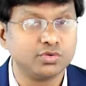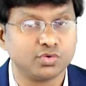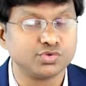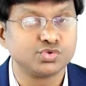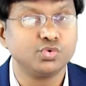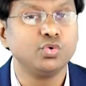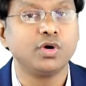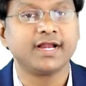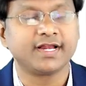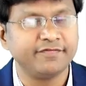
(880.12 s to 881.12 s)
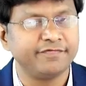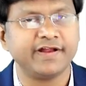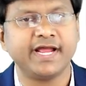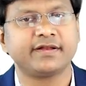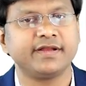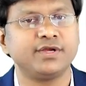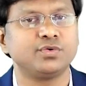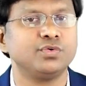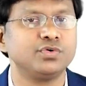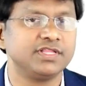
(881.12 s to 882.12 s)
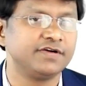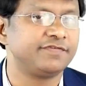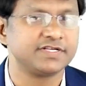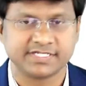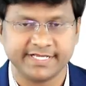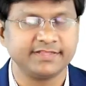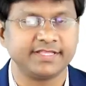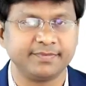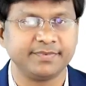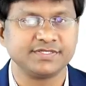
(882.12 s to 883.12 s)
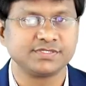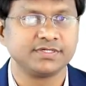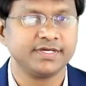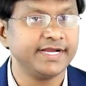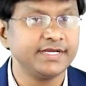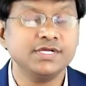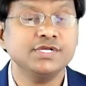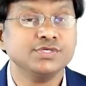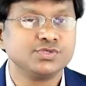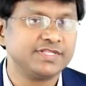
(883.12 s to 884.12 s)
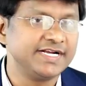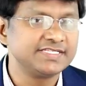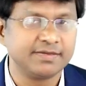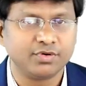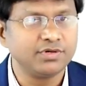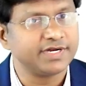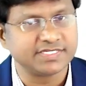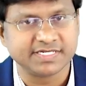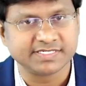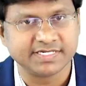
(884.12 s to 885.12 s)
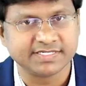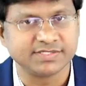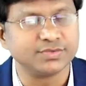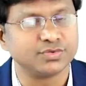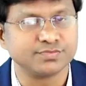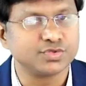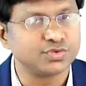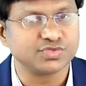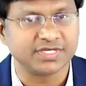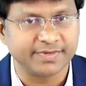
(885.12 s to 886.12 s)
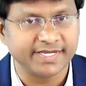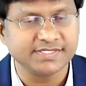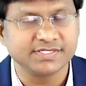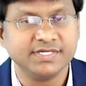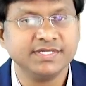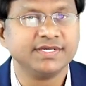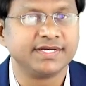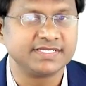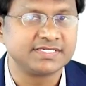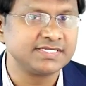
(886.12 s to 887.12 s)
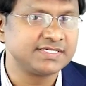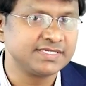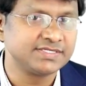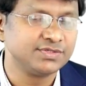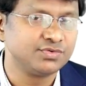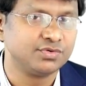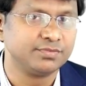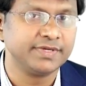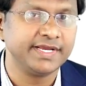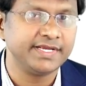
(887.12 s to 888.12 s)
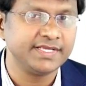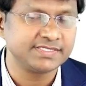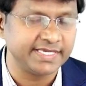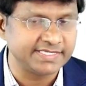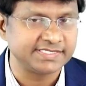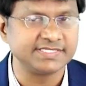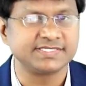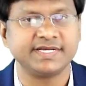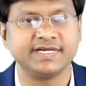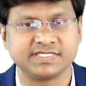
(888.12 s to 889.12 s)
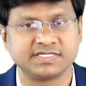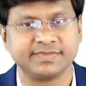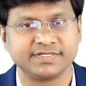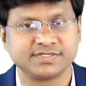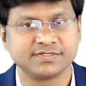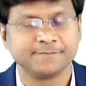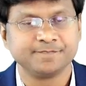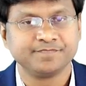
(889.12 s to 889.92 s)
those who are refractory to the first line therapies, right? So that is about restless leg syndrome. So to summarize, restless leg syndrome, it is a sensory disturbance,